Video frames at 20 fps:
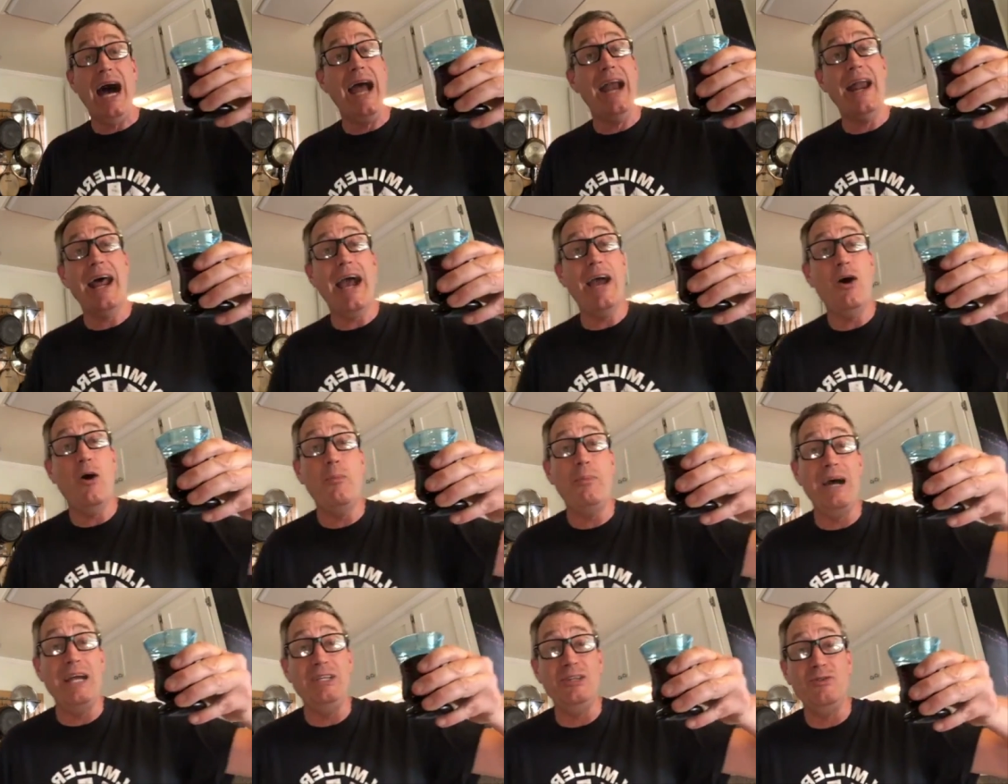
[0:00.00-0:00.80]
And I
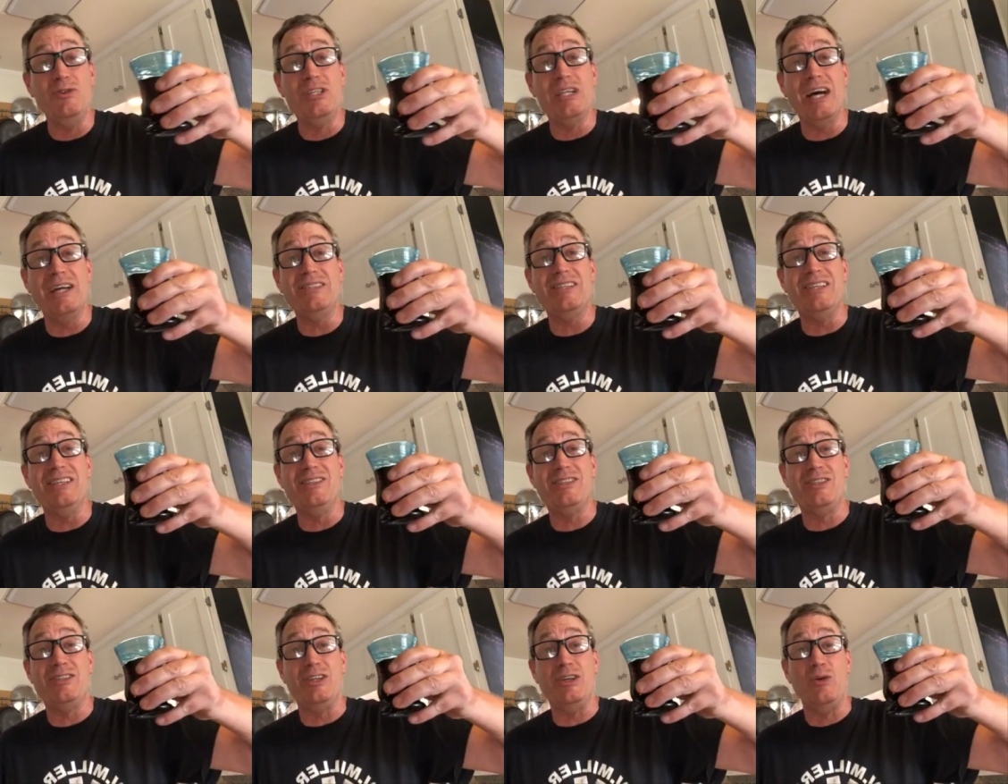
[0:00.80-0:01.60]
hope I do
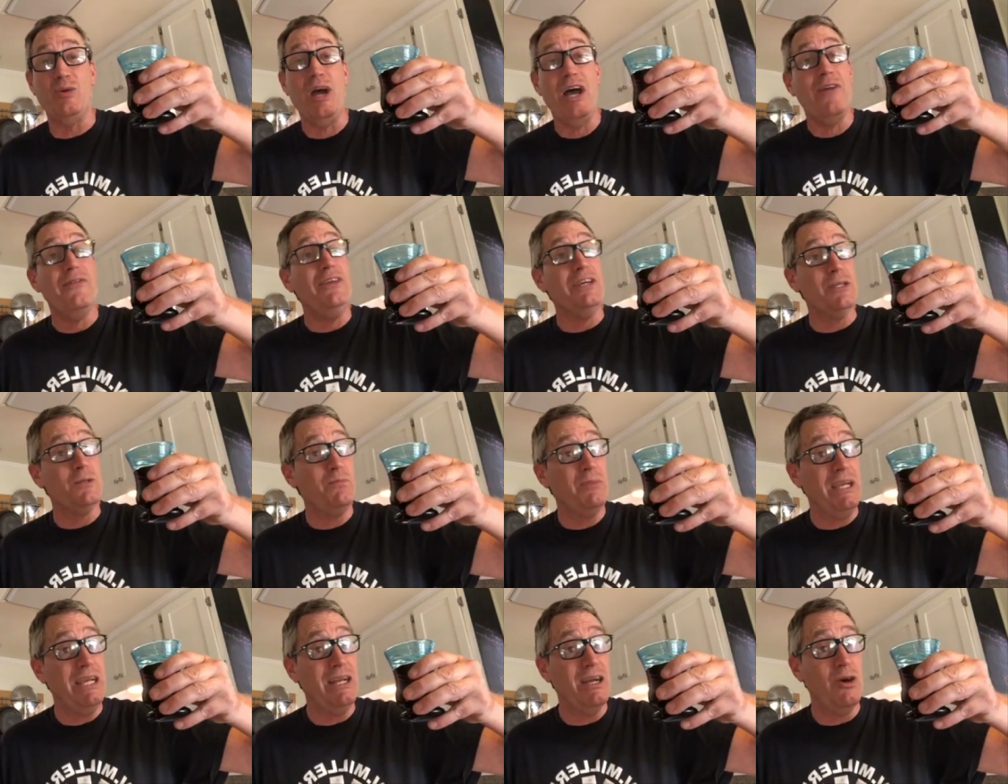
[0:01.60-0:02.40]
justice to
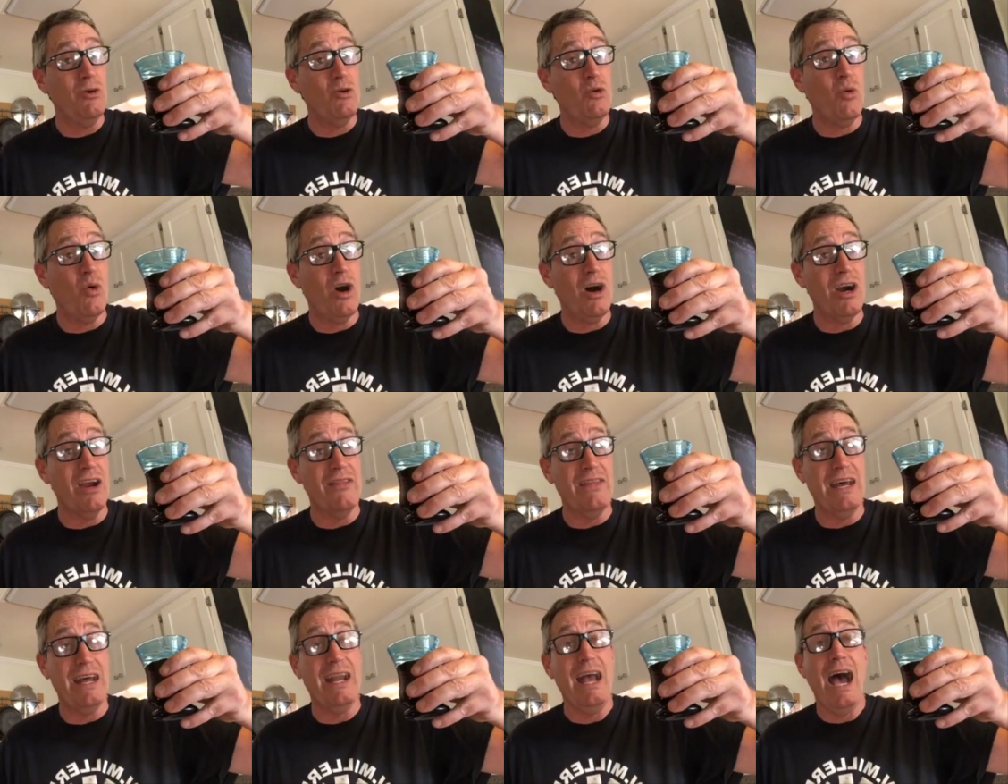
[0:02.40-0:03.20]
this Pinot
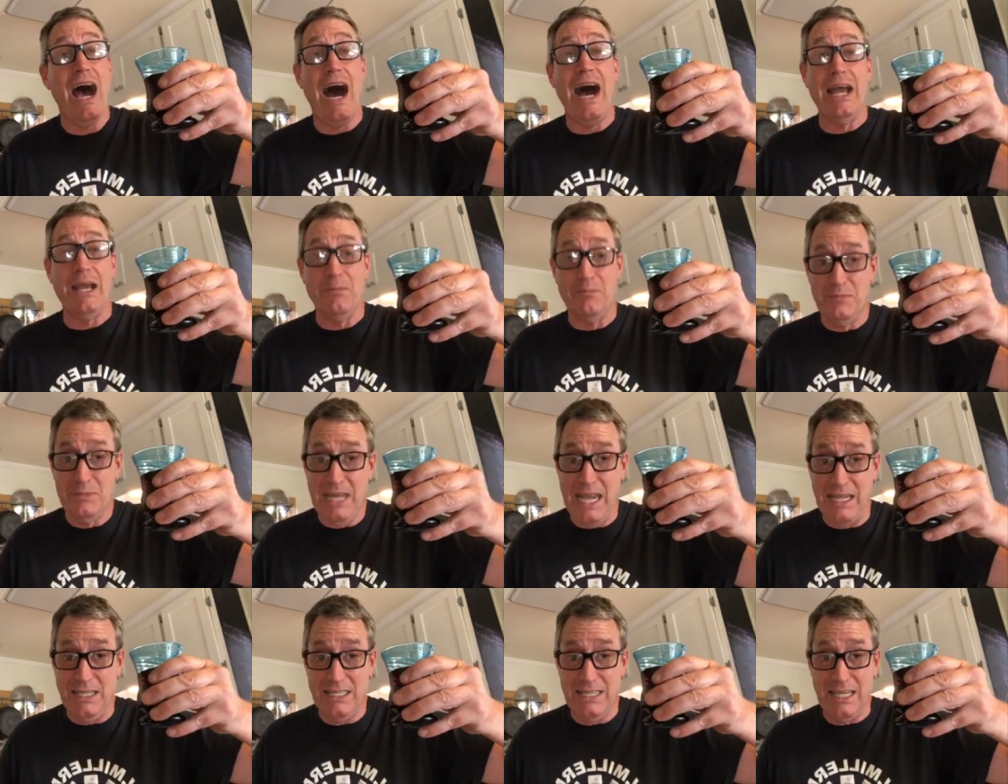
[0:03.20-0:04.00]
Noir that I am
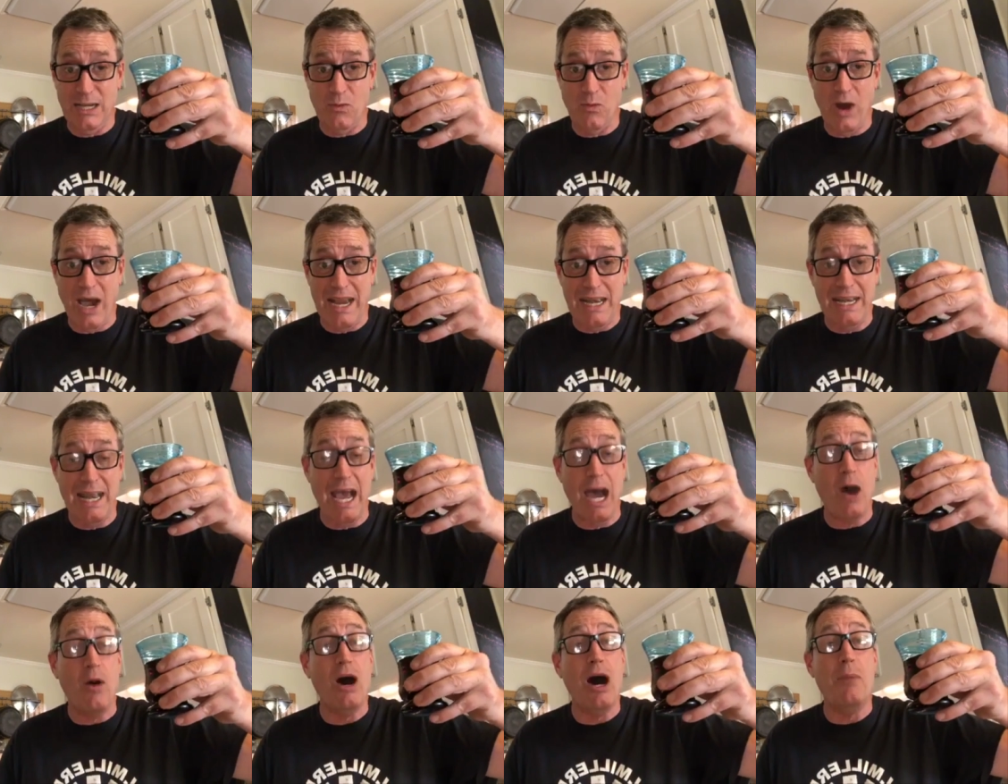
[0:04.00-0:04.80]
tasting right
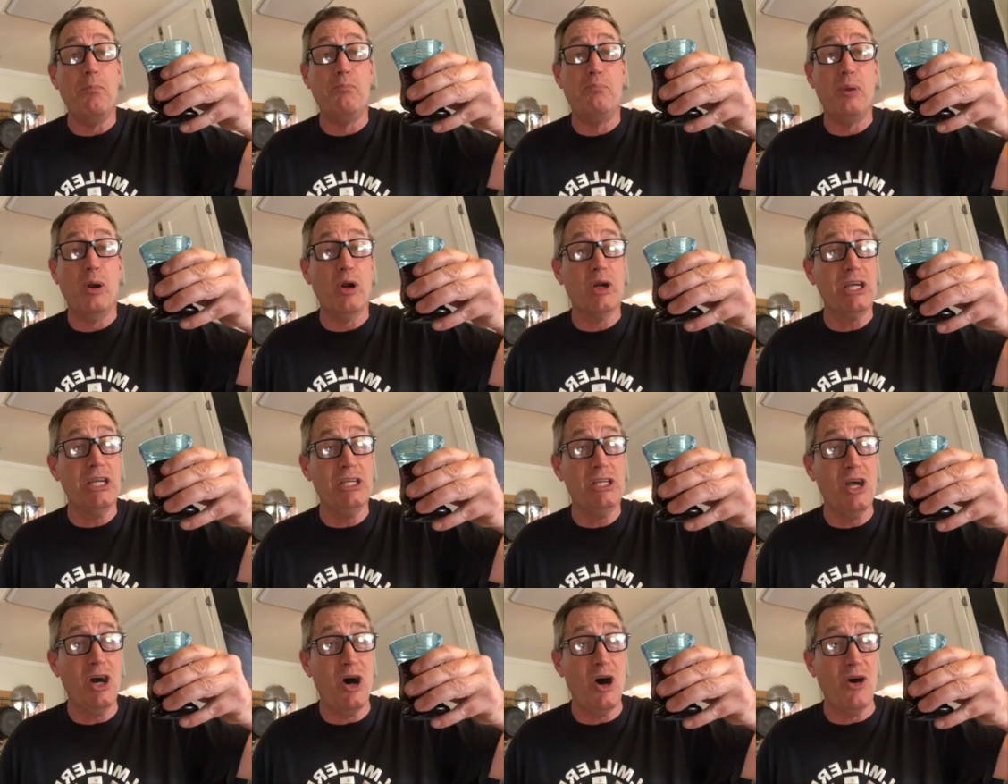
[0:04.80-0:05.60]
now, a
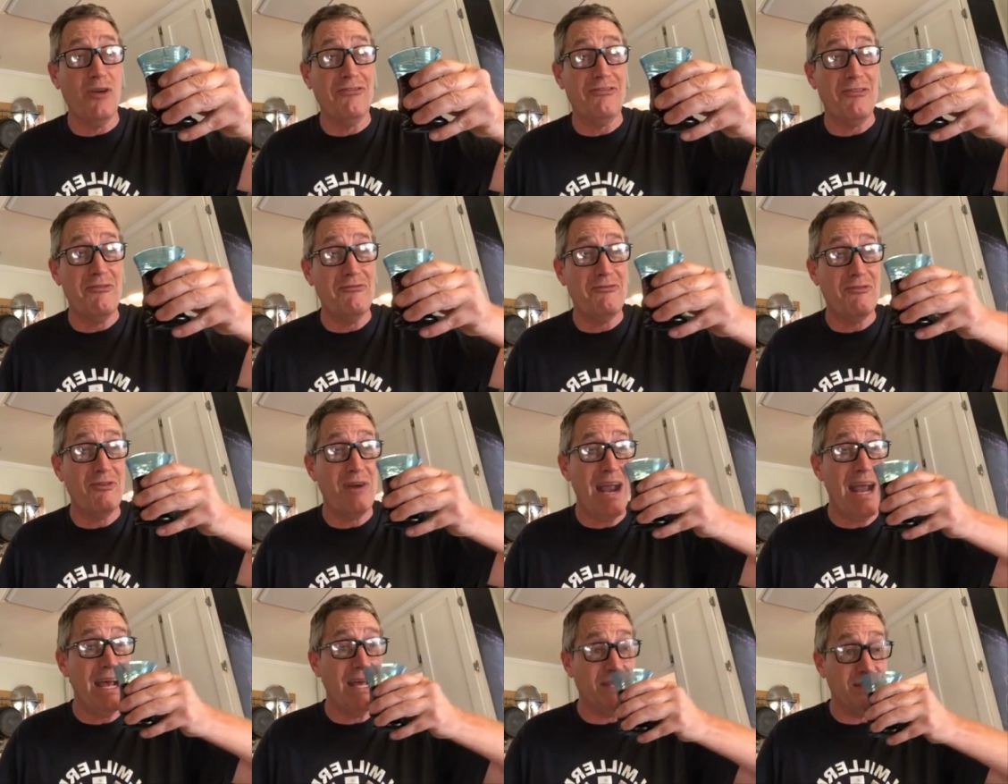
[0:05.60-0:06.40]
Bourguignon from
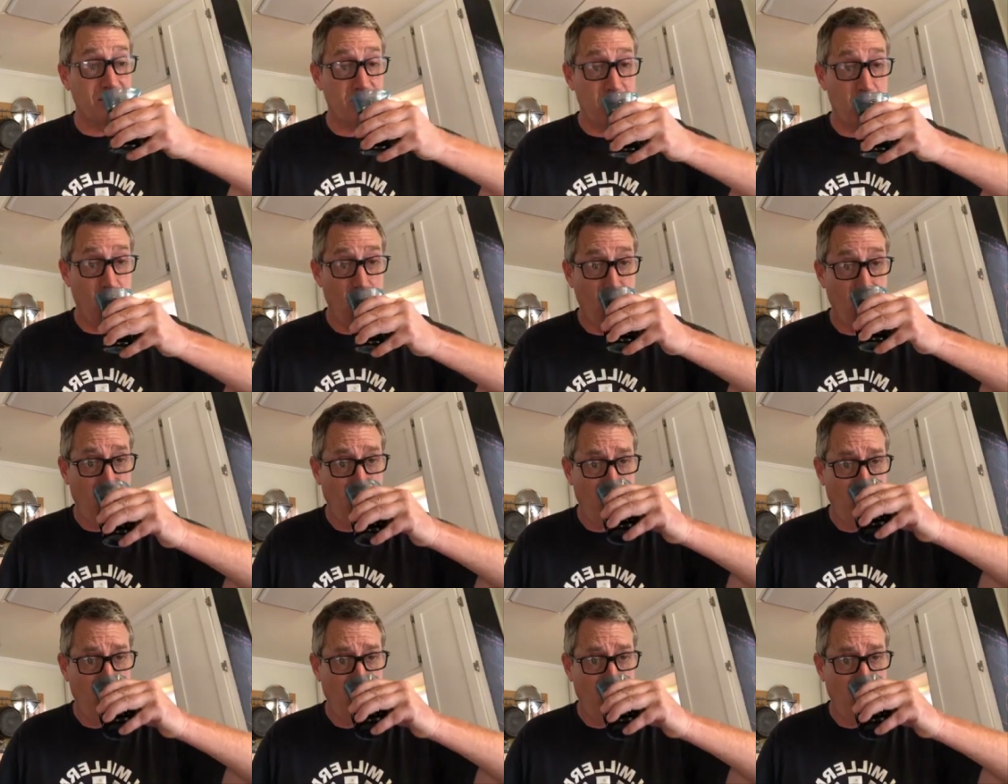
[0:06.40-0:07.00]
France.